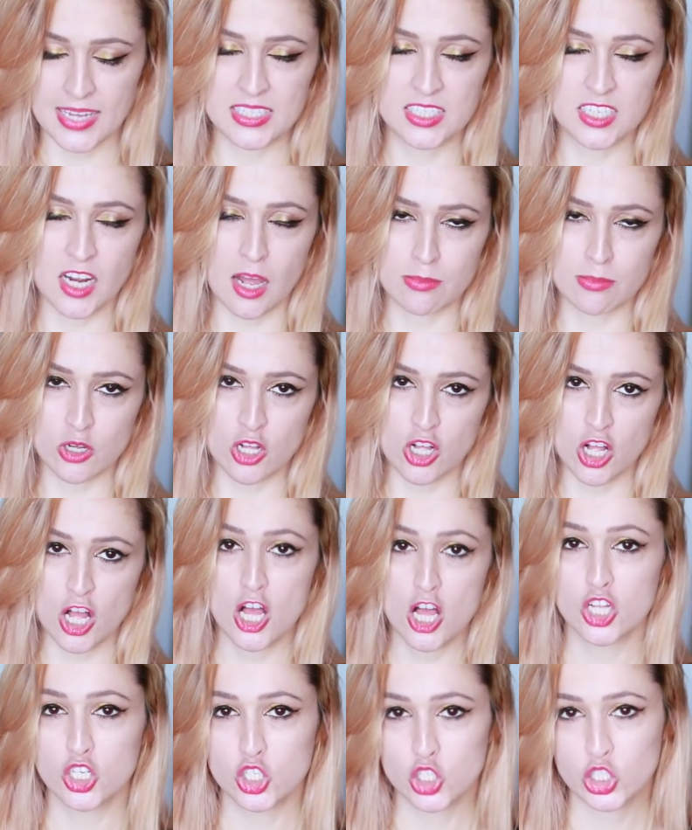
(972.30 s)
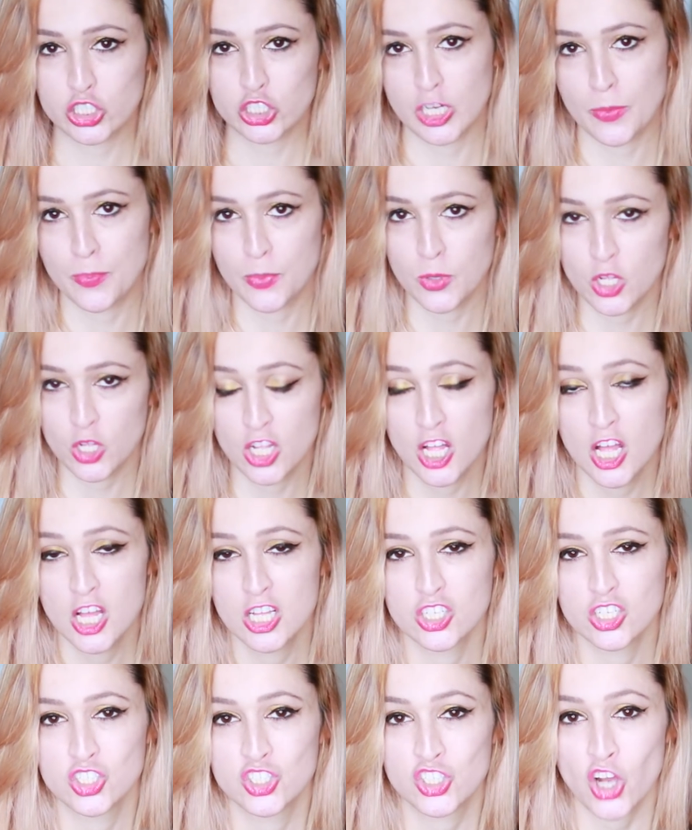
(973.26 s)
I double, triple
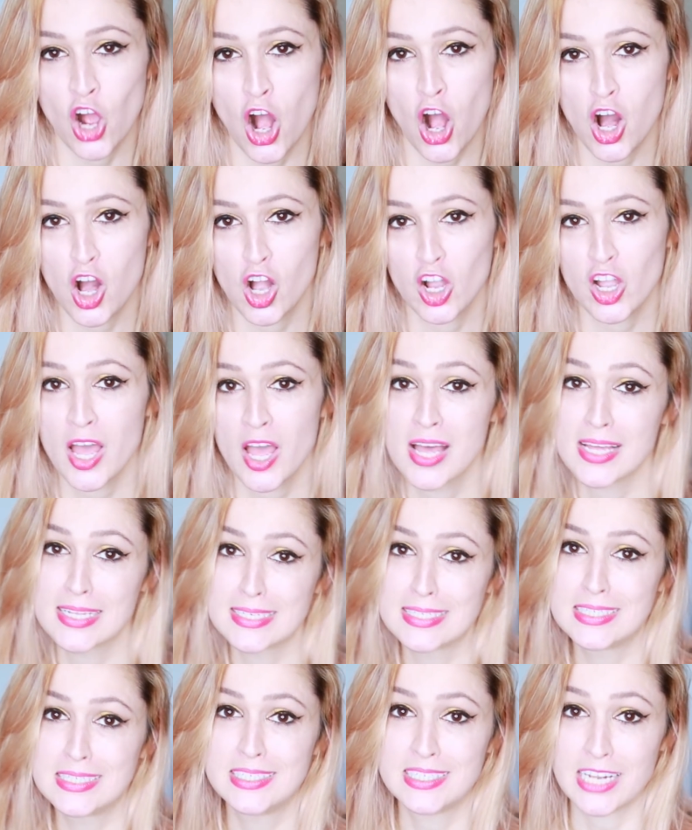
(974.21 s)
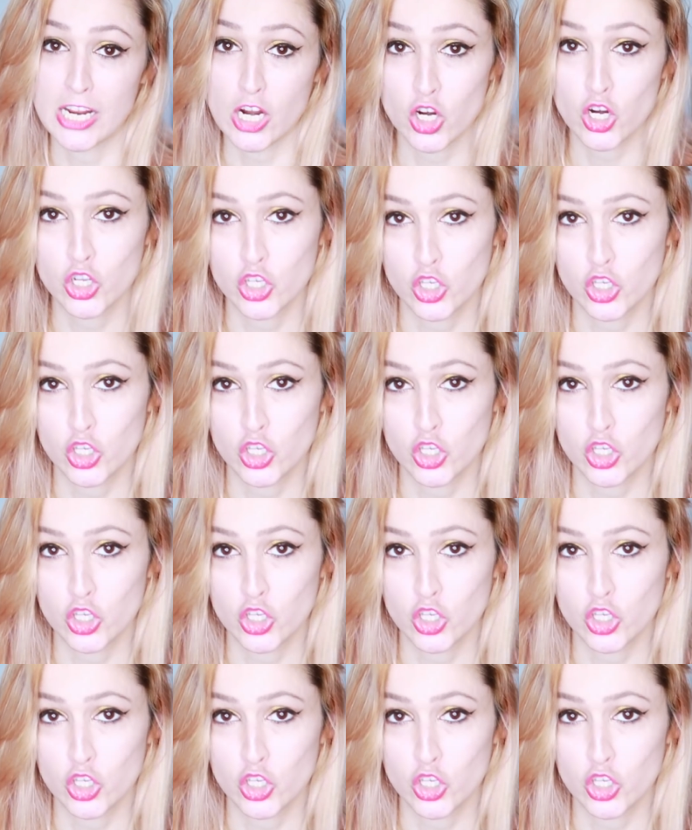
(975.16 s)
dog dare